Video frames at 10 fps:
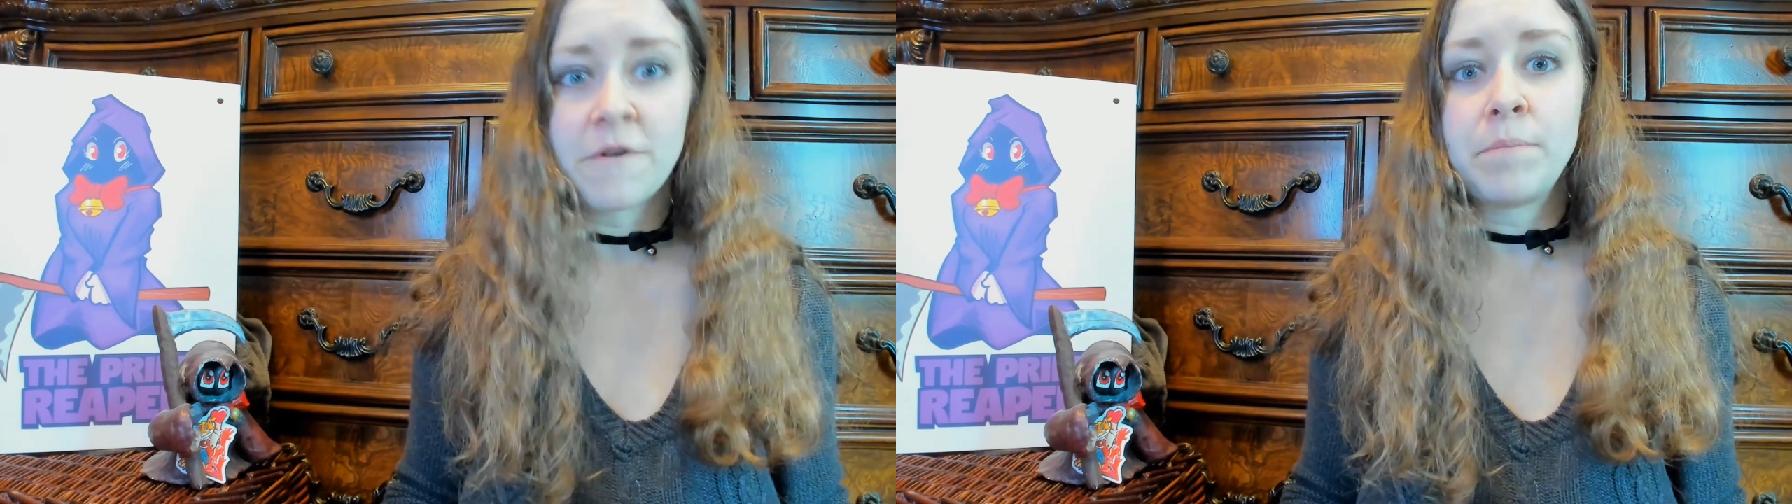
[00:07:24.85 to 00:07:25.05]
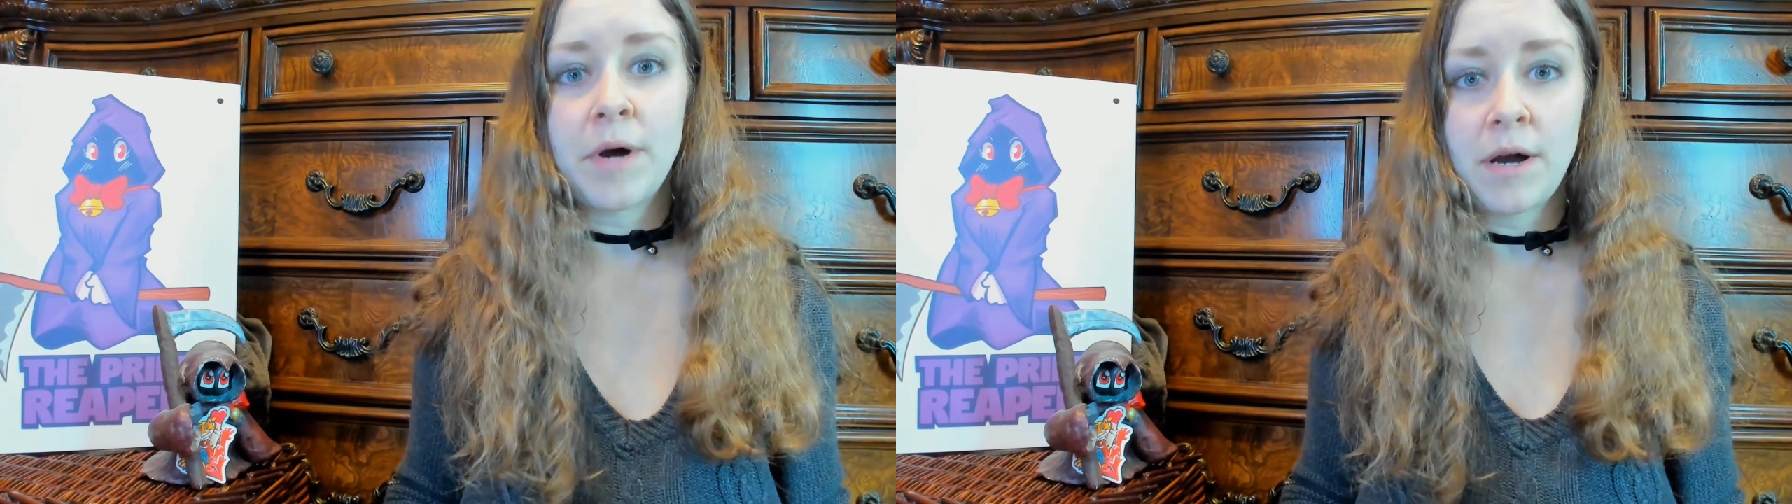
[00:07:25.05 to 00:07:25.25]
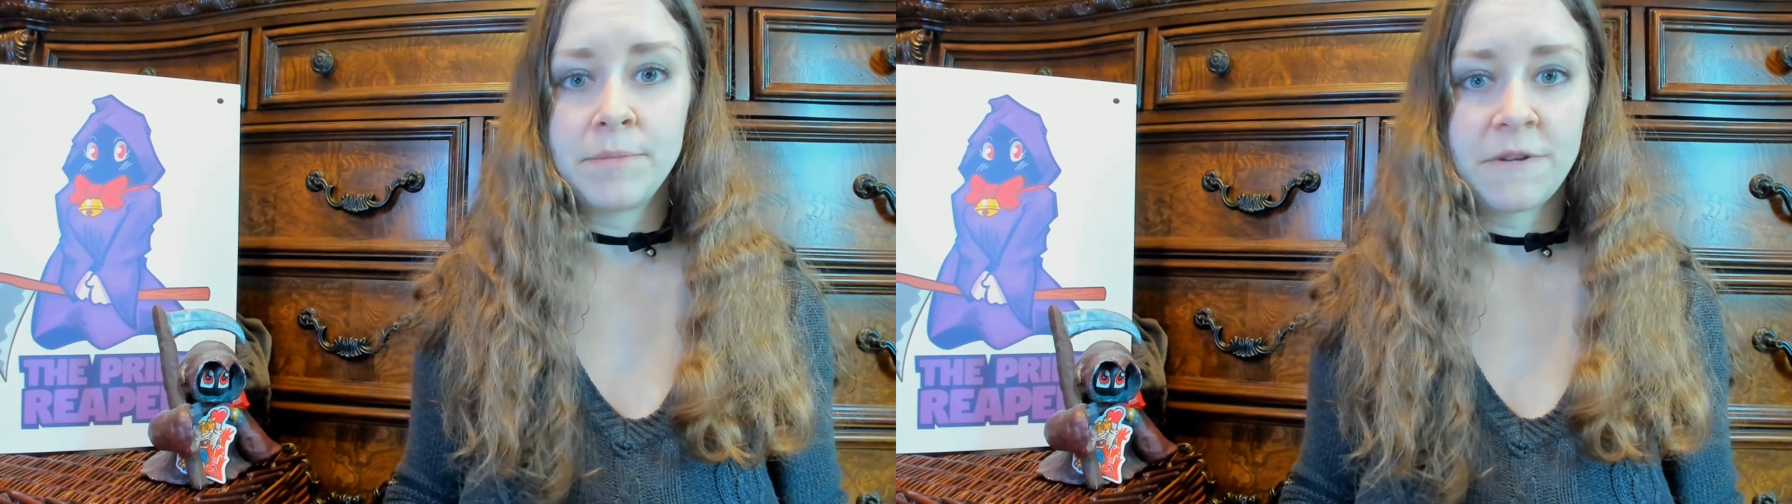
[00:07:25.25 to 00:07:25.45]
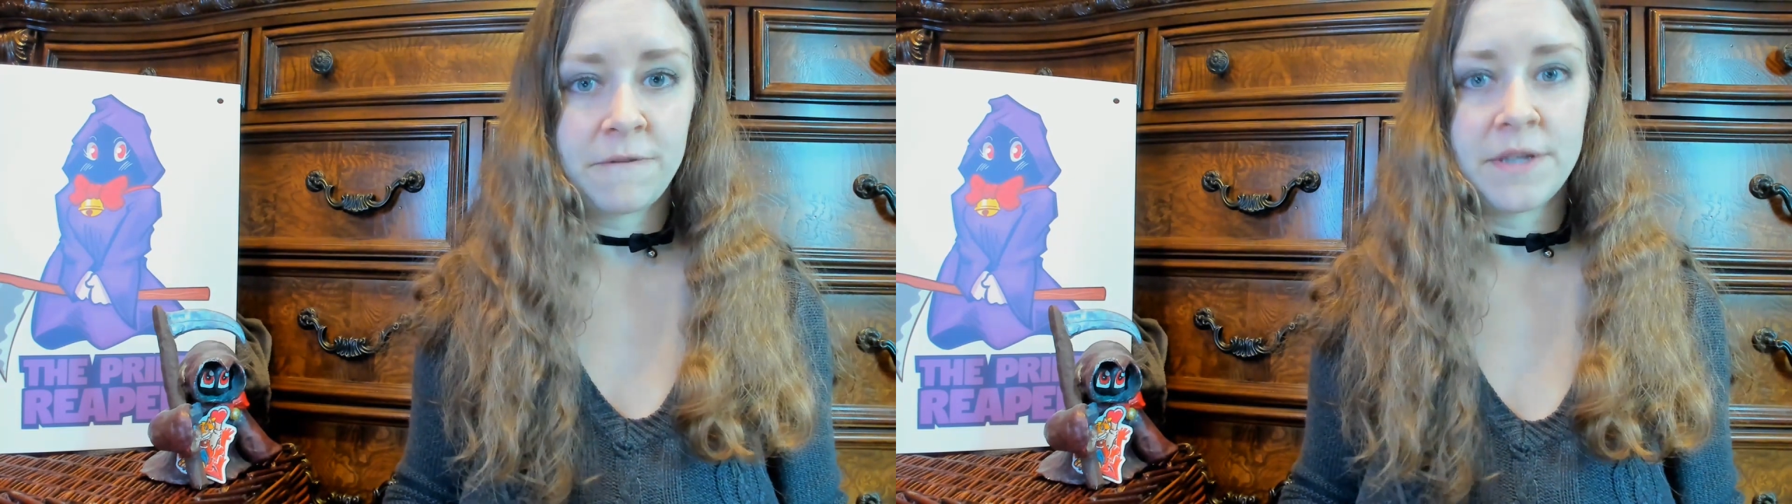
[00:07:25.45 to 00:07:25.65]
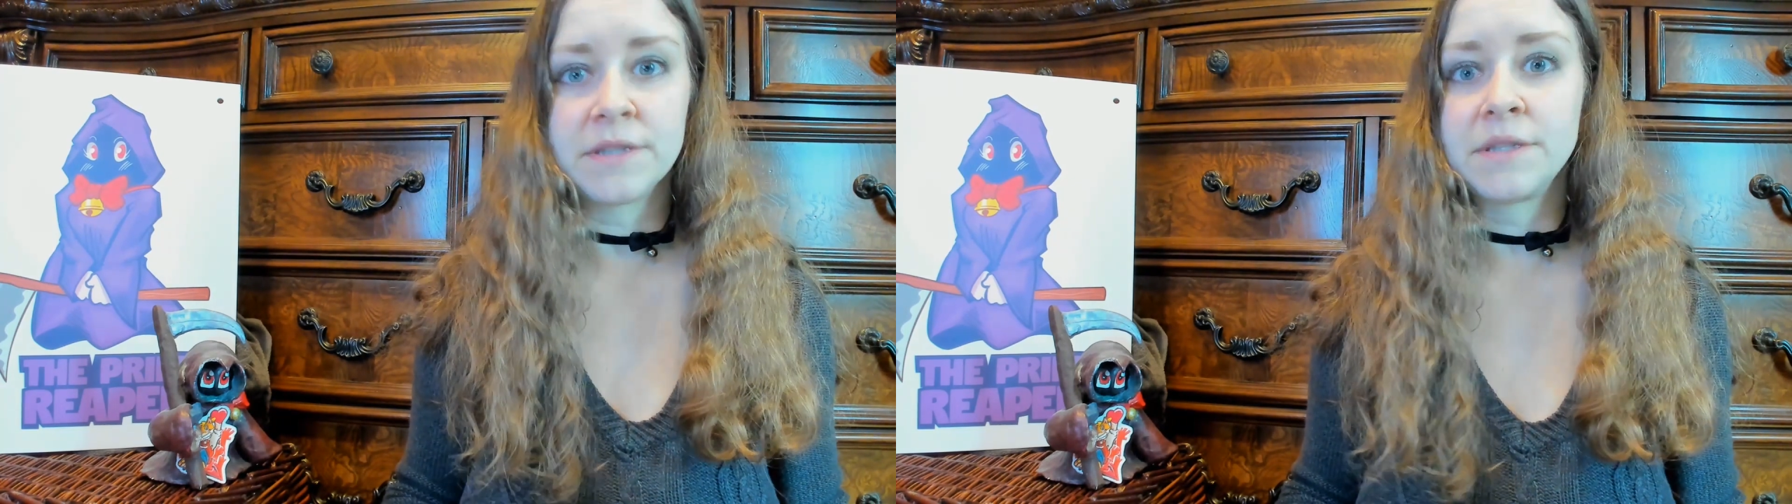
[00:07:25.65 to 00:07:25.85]
Bob to
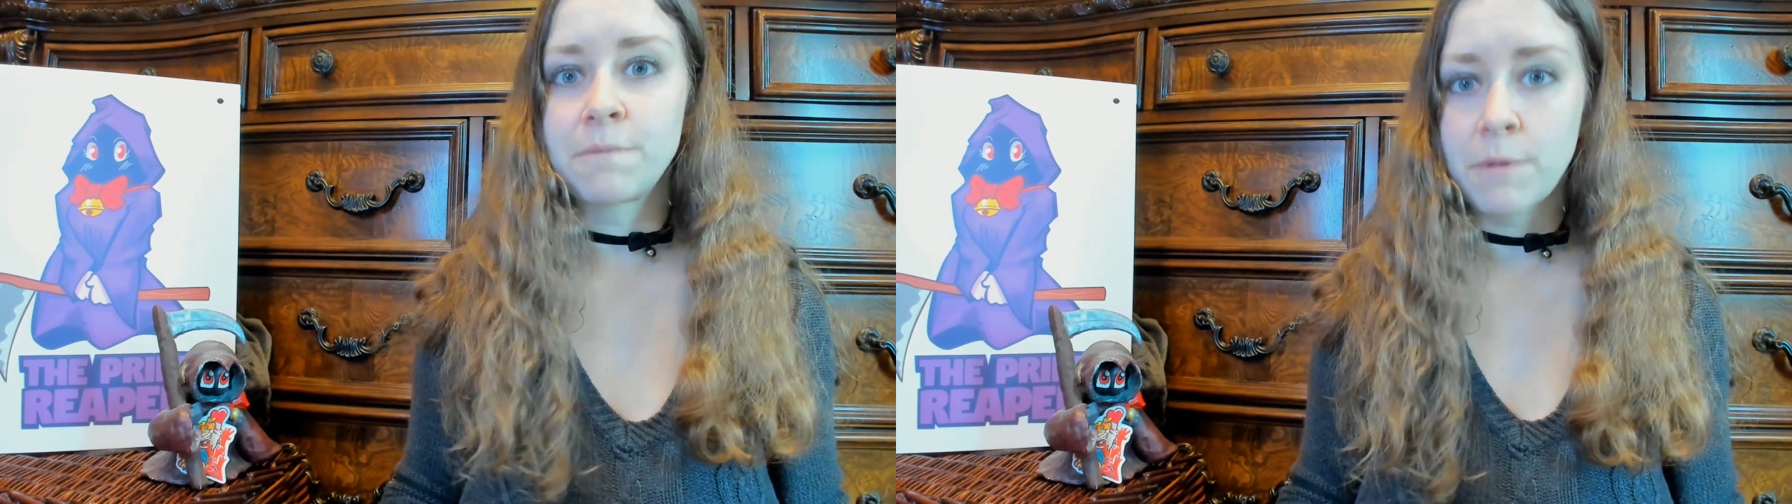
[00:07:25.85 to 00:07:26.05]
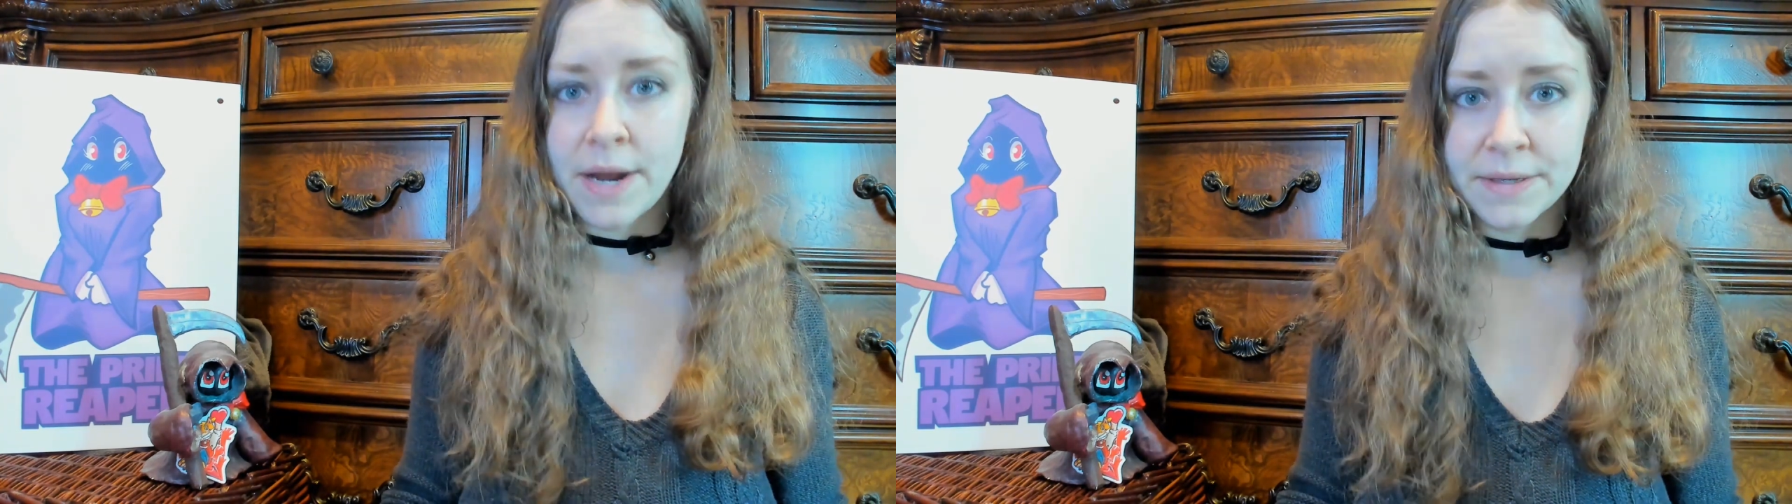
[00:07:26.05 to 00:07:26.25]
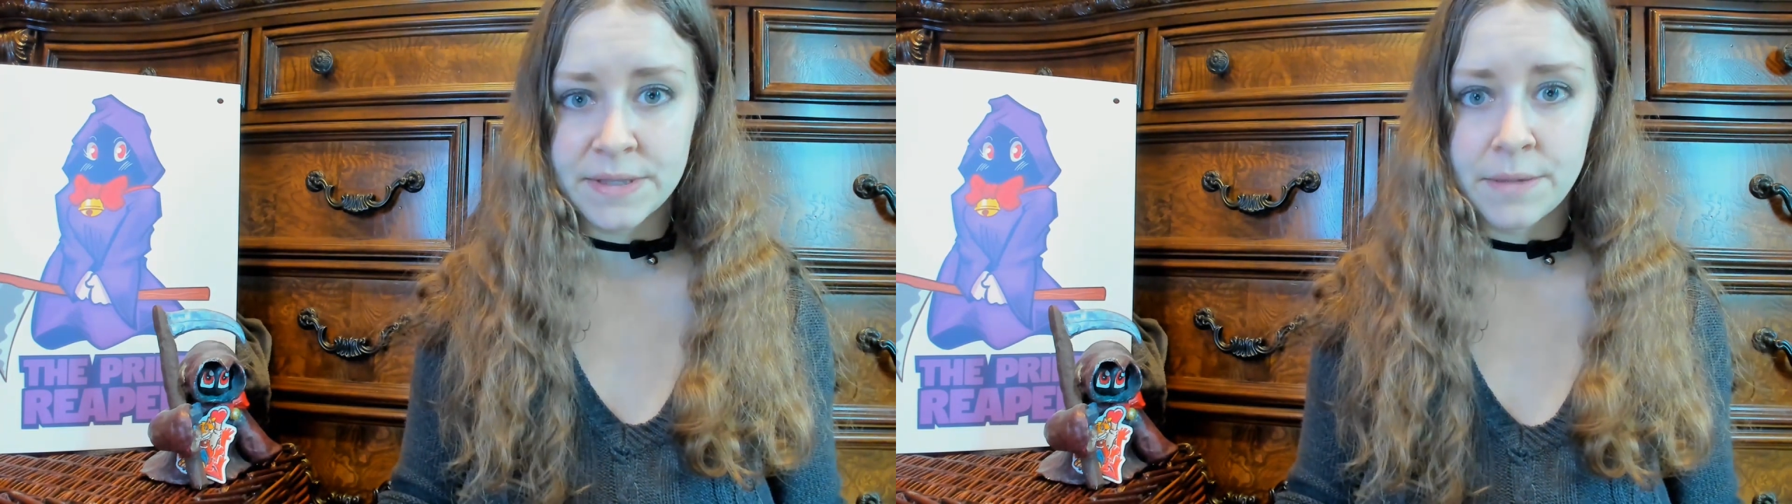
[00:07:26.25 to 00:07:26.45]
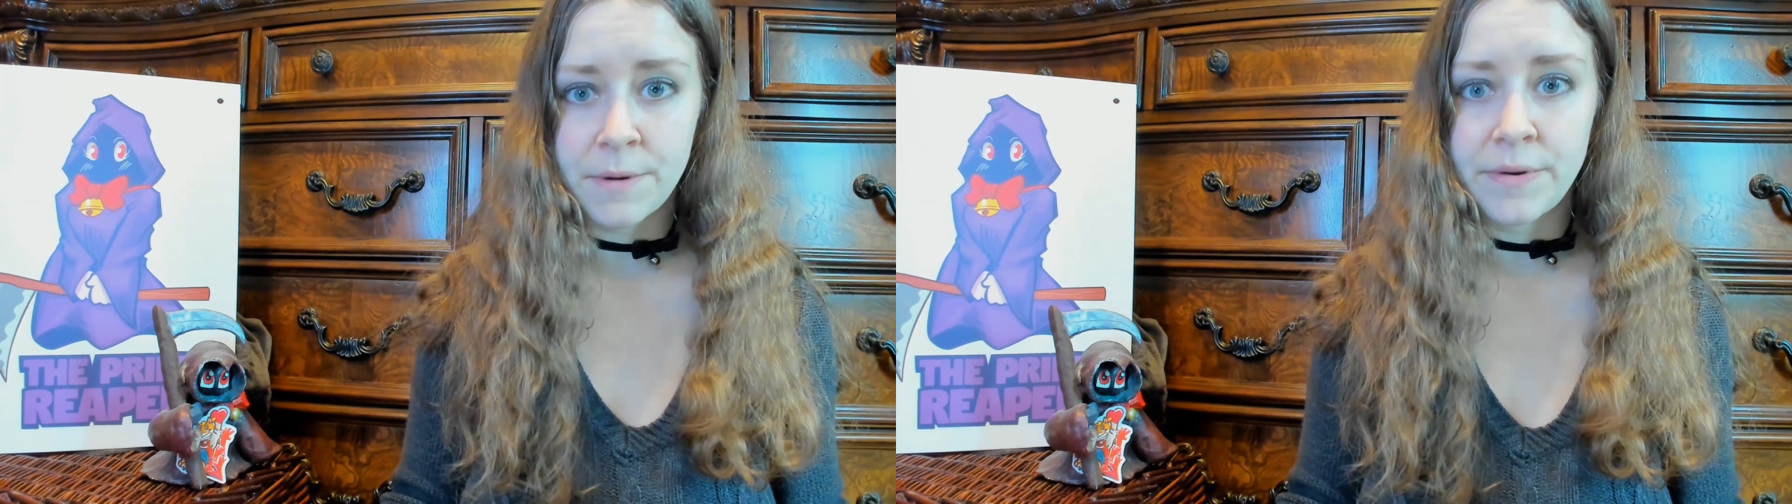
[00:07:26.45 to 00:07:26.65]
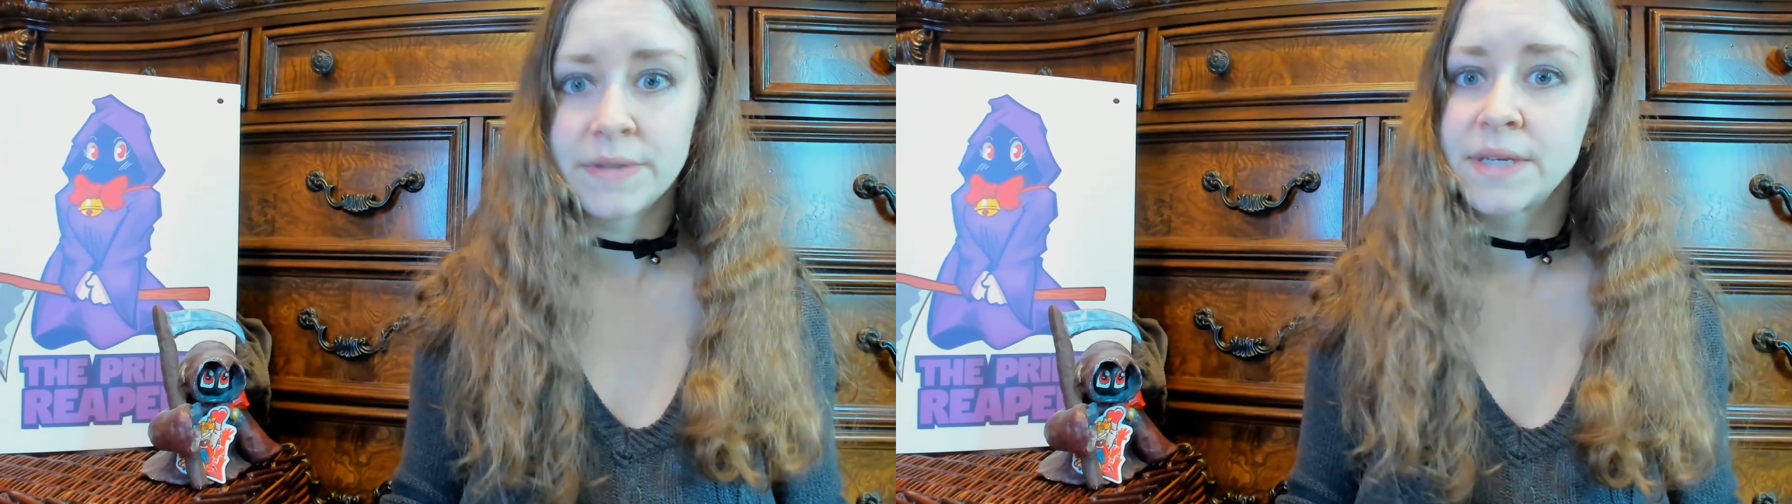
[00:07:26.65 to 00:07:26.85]
feel depressed about his